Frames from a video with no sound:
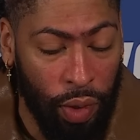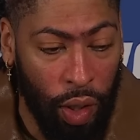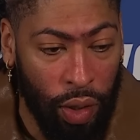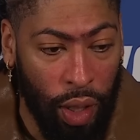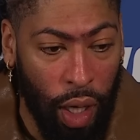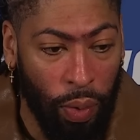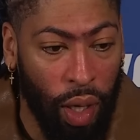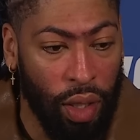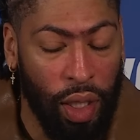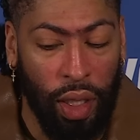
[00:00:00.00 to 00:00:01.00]
You know, it's not a
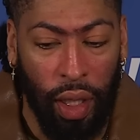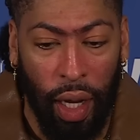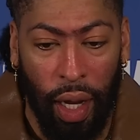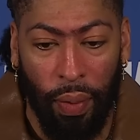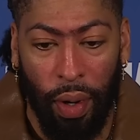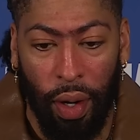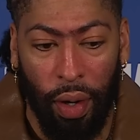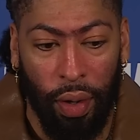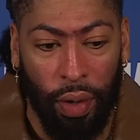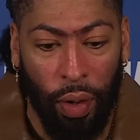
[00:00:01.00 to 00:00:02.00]
regular season game where
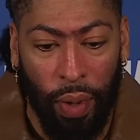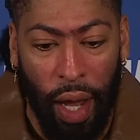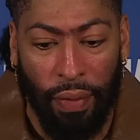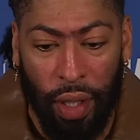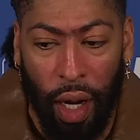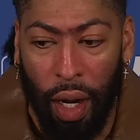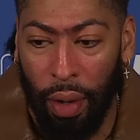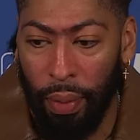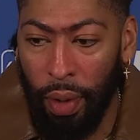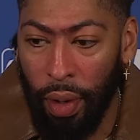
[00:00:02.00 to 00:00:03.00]
you know we have
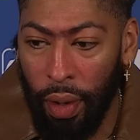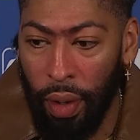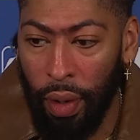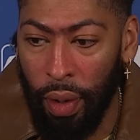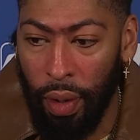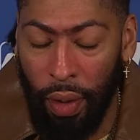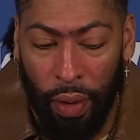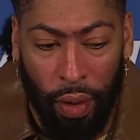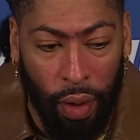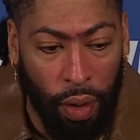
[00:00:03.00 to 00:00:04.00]
time.
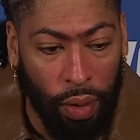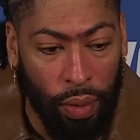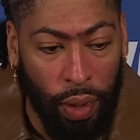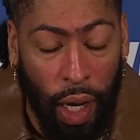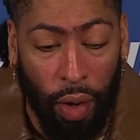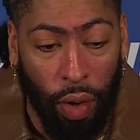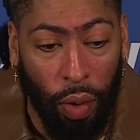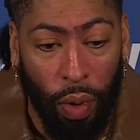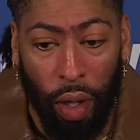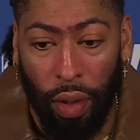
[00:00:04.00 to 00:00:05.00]
You know, we're down
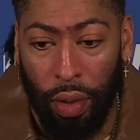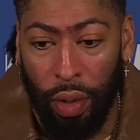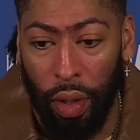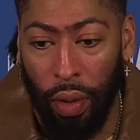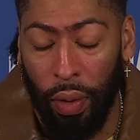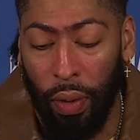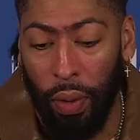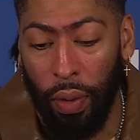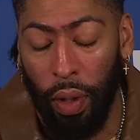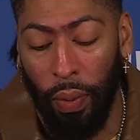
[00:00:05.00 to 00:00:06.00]
0-1, so
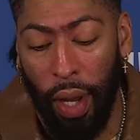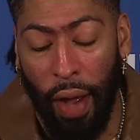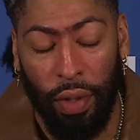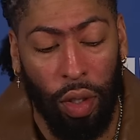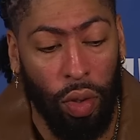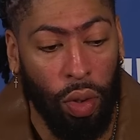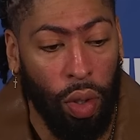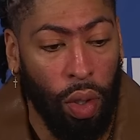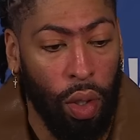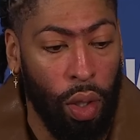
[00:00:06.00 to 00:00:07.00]
you know we have to.
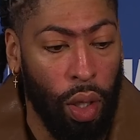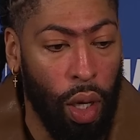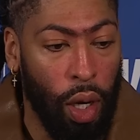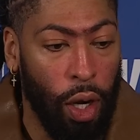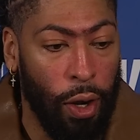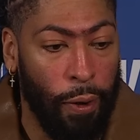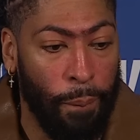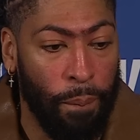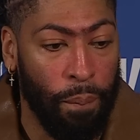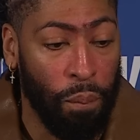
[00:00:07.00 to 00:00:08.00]
Uh,
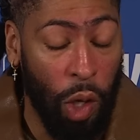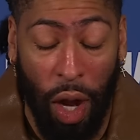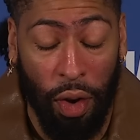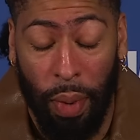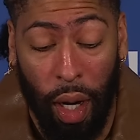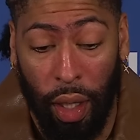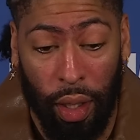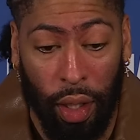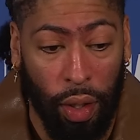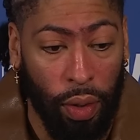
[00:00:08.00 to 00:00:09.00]
you know, everybody.
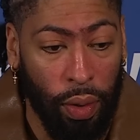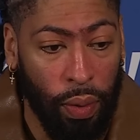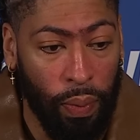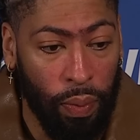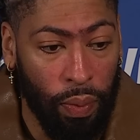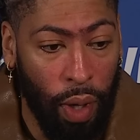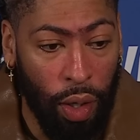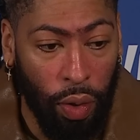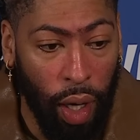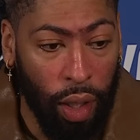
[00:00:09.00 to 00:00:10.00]
You know, I
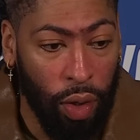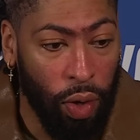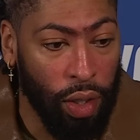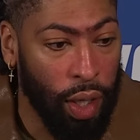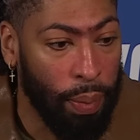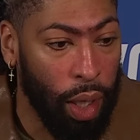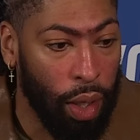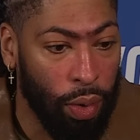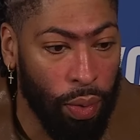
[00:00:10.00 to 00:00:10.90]
do like the aggressive. I mean,